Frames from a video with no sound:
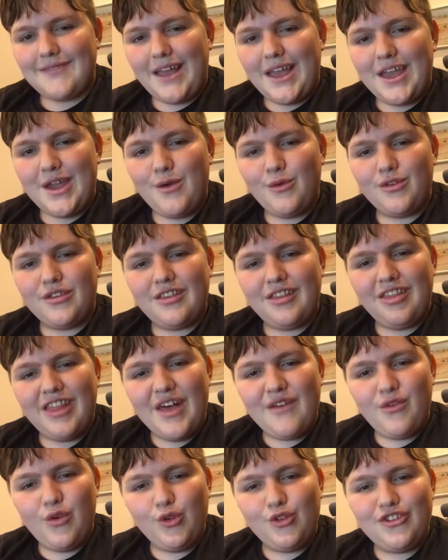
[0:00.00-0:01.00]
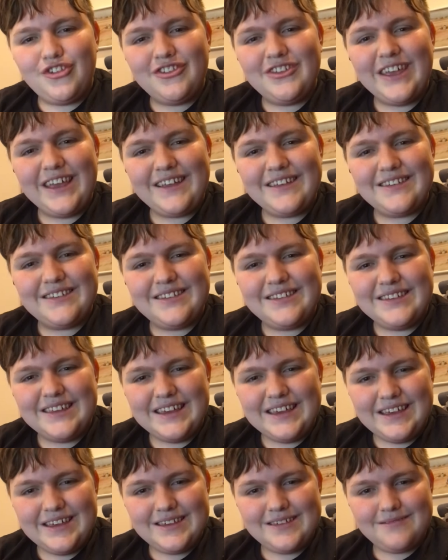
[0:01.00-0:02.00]
It was level
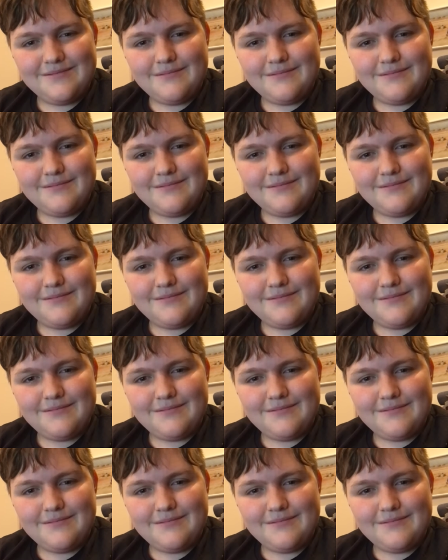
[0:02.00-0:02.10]
60,